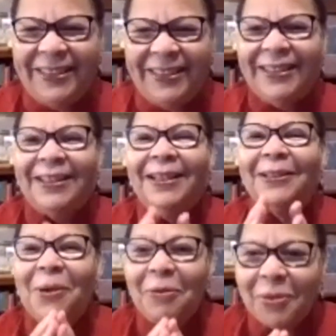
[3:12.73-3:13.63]
Hello,
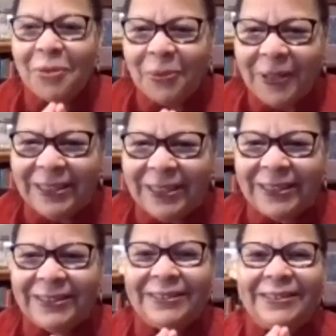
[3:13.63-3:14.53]
everyone.
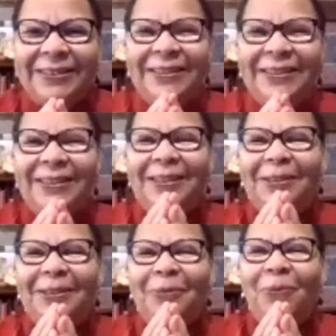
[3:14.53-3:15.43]

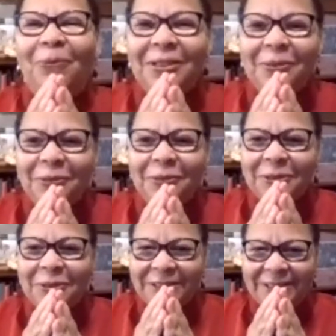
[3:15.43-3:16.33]
Wonderful
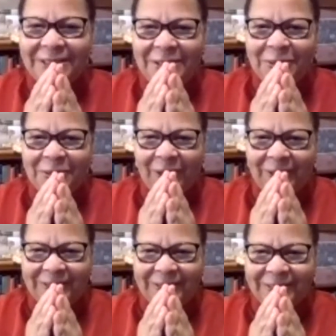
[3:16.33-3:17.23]
to see you all.